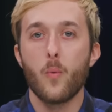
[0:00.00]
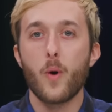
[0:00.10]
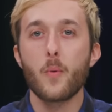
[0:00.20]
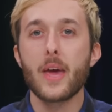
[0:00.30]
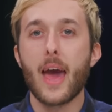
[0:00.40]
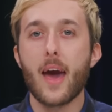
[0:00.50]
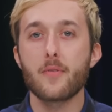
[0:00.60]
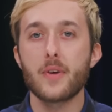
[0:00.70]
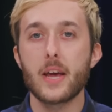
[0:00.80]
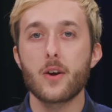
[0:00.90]
What we
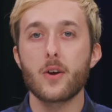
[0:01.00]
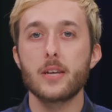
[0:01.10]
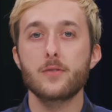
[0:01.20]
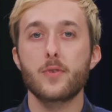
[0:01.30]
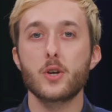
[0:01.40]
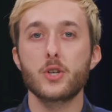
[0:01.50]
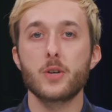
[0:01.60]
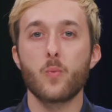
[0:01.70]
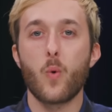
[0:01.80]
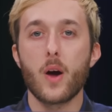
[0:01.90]
have here is
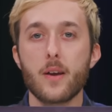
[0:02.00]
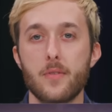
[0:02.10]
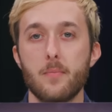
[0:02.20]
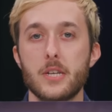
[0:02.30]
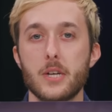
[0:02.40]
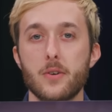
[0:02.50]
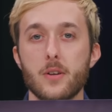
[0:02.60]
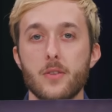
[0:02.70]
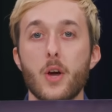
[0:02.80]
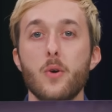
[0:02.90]
version 1 of the
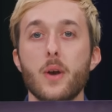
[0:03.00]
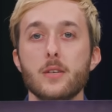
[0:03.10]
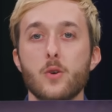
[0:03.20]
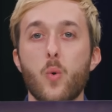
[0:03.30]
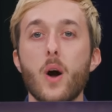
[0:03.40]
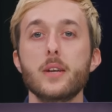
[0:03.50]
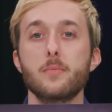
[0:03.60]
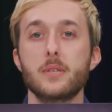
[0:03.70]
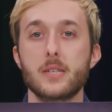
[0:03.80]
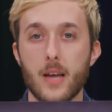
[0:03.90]
material known as
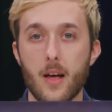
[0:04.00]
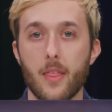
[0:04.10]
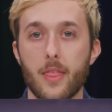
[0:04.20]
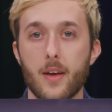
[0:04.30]
Quantum Stealth.